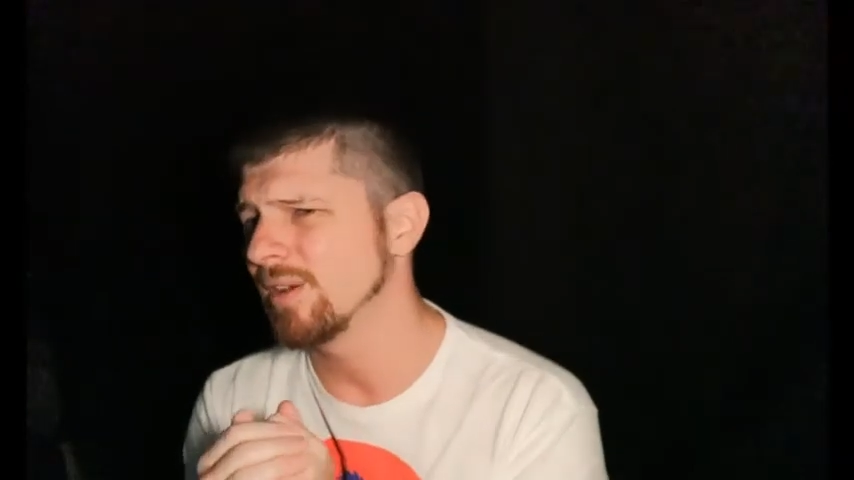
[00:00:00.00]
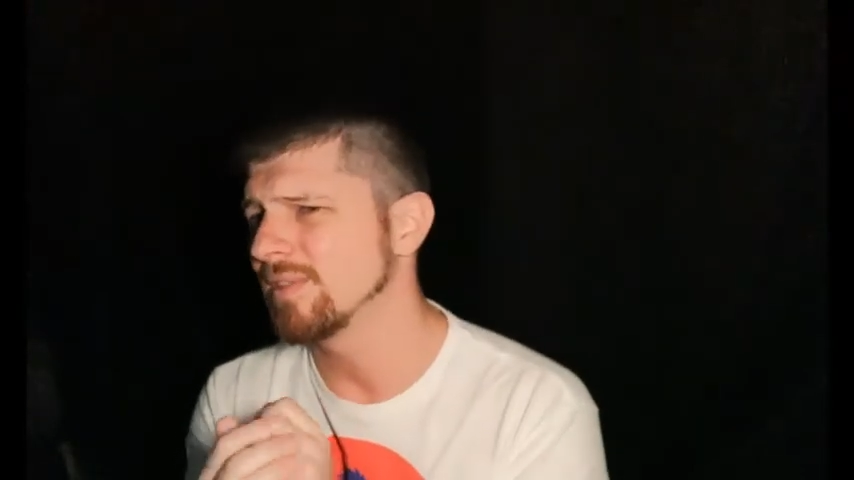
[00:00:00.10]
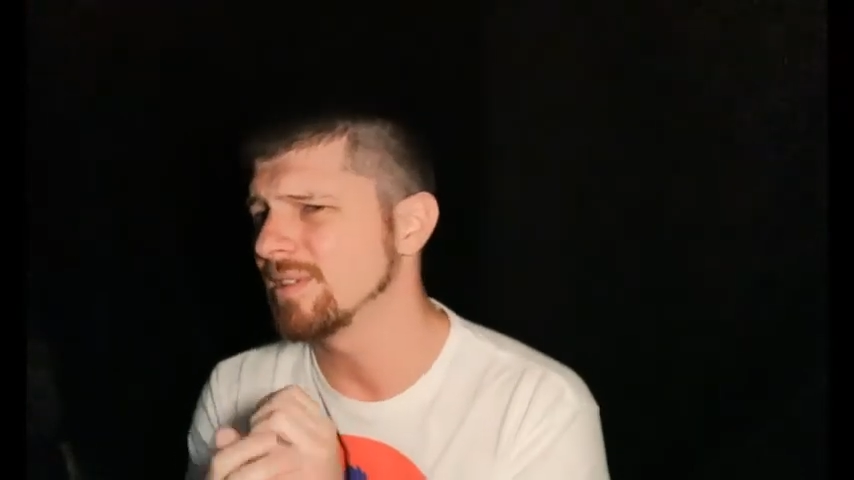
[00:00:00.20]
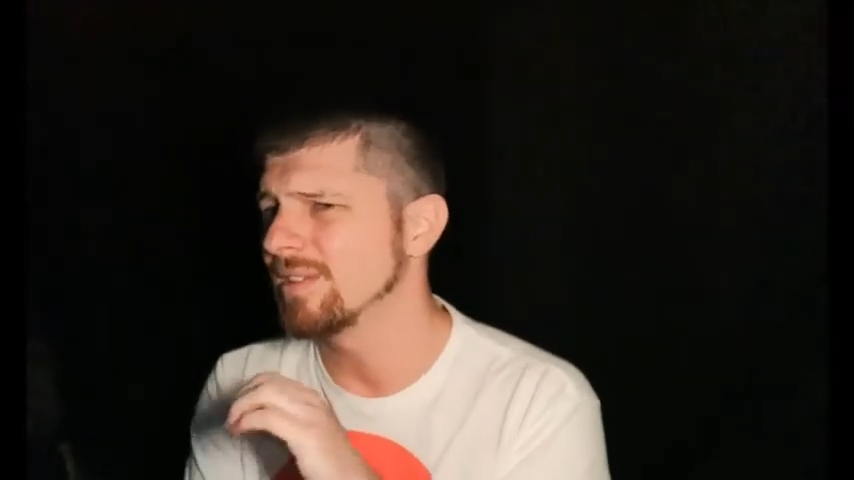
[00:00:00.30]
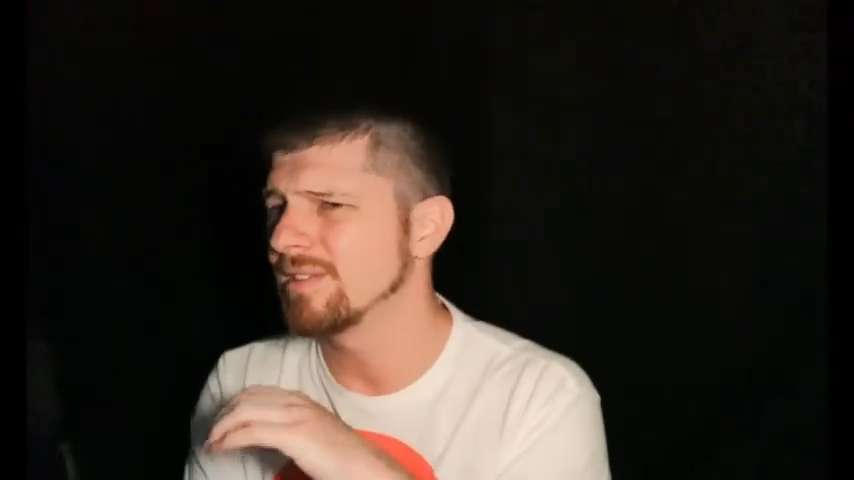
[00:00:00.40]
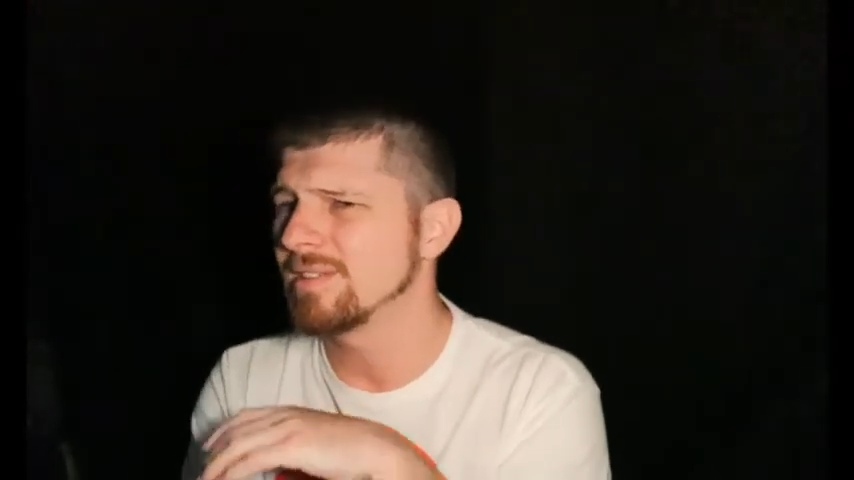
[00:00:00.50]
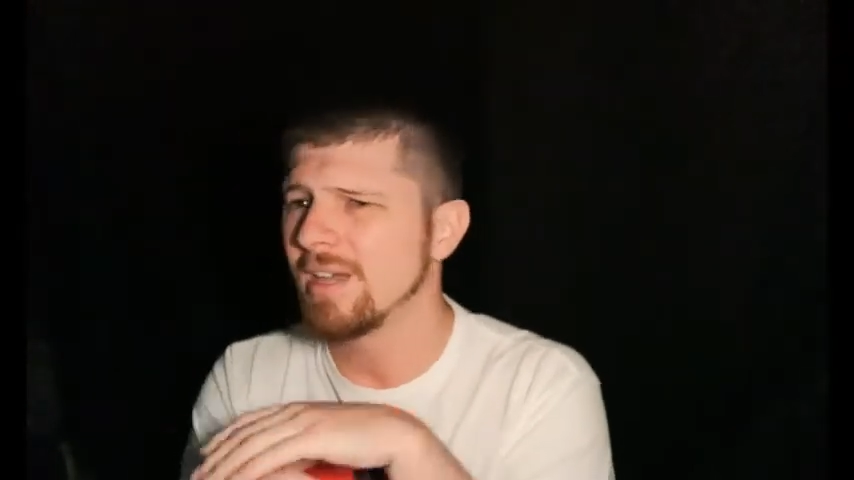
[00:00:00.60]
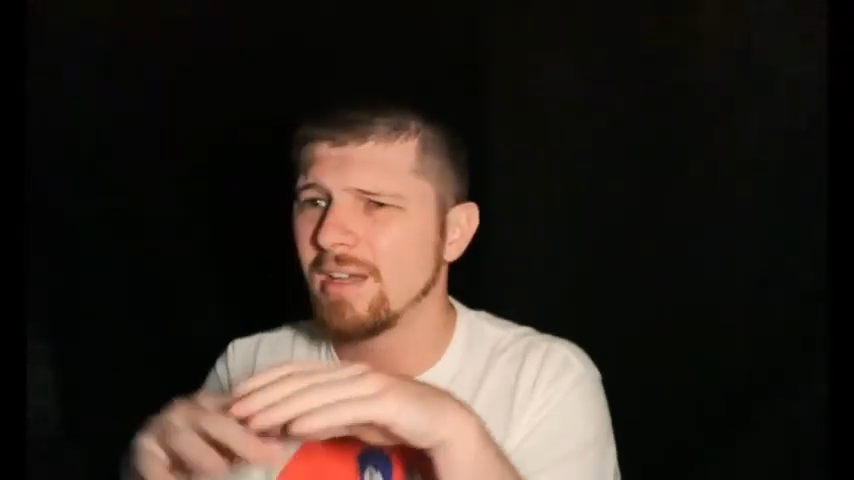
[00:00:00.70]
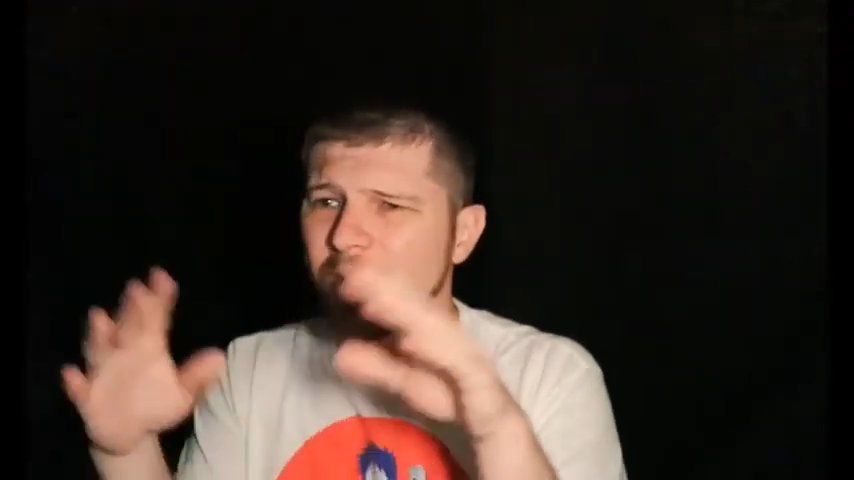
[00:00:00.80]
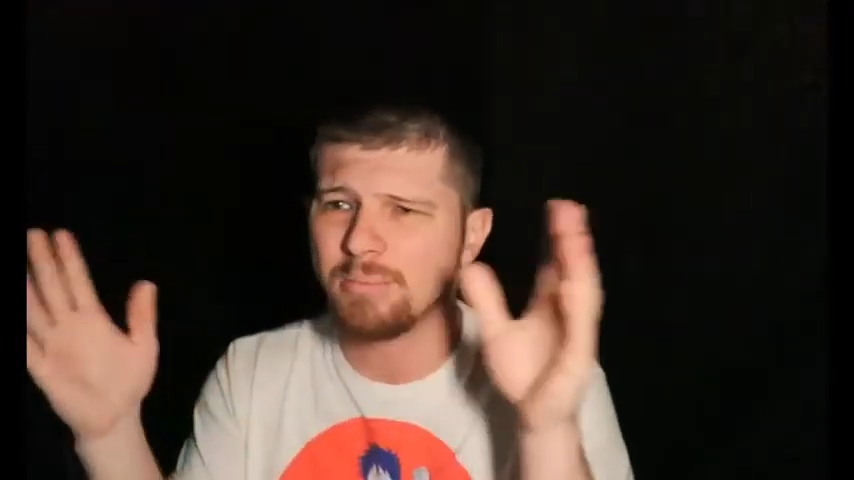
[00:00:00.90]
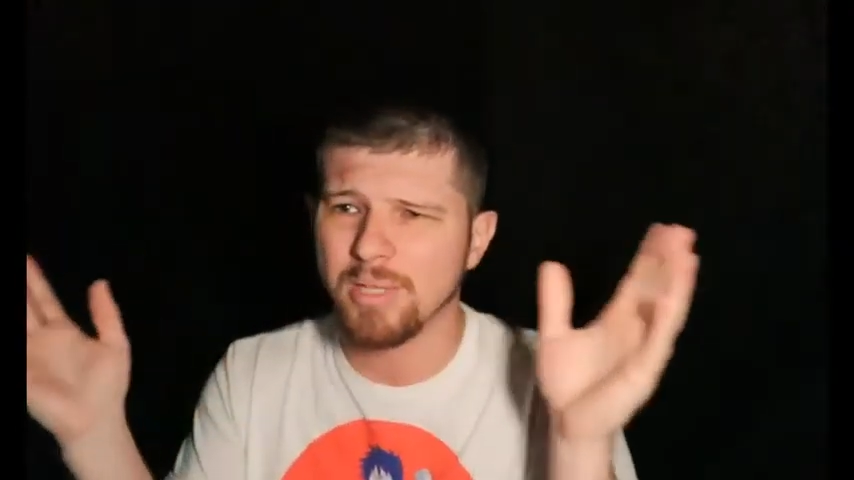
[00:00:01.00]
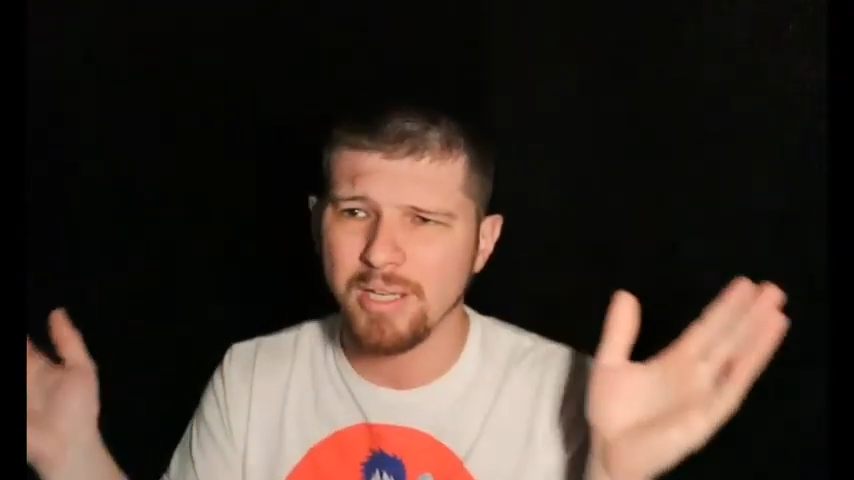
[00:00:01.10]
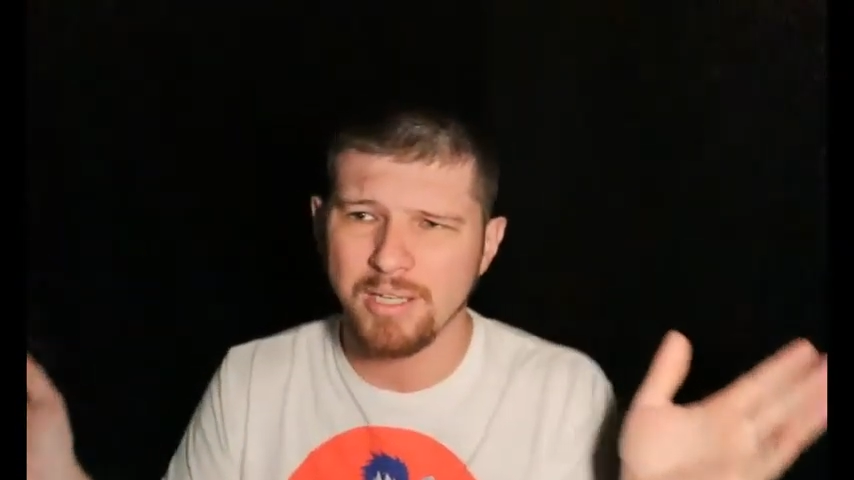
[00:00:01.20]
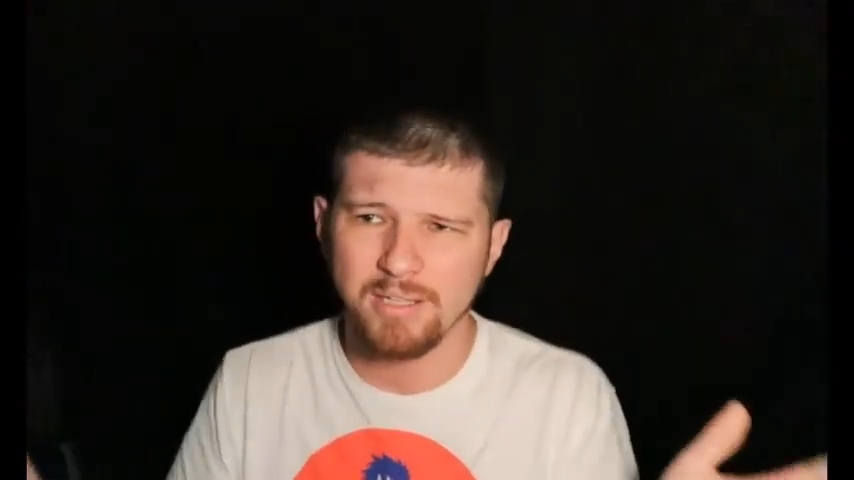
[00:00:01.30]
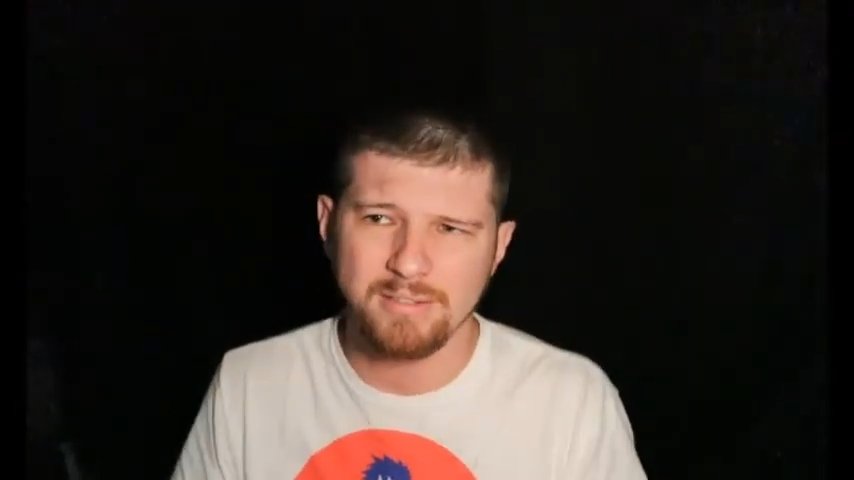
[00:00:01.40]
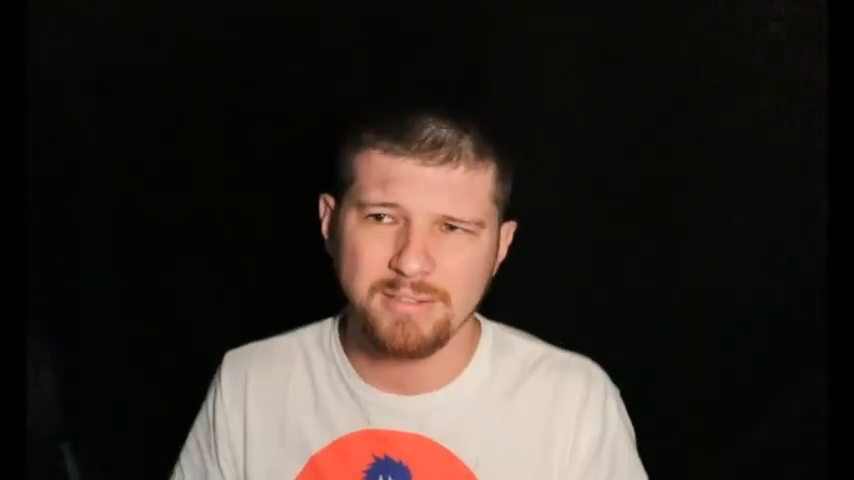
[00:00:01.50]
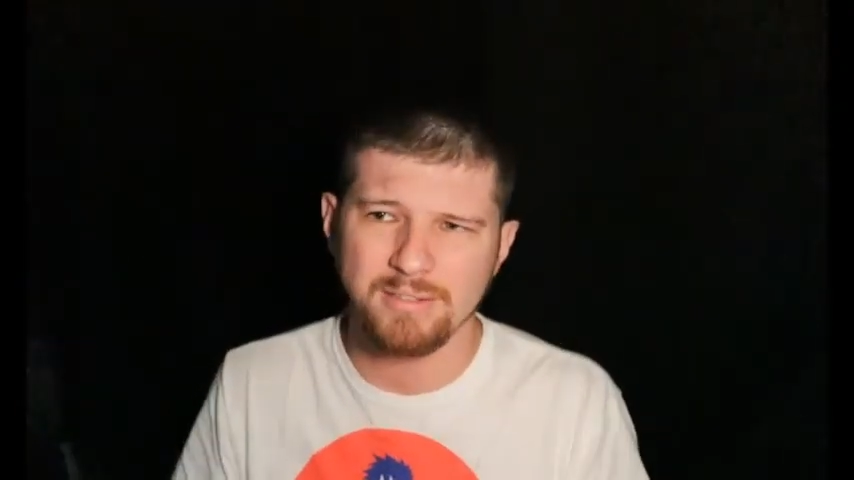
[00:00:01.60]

the Tensaiga blades.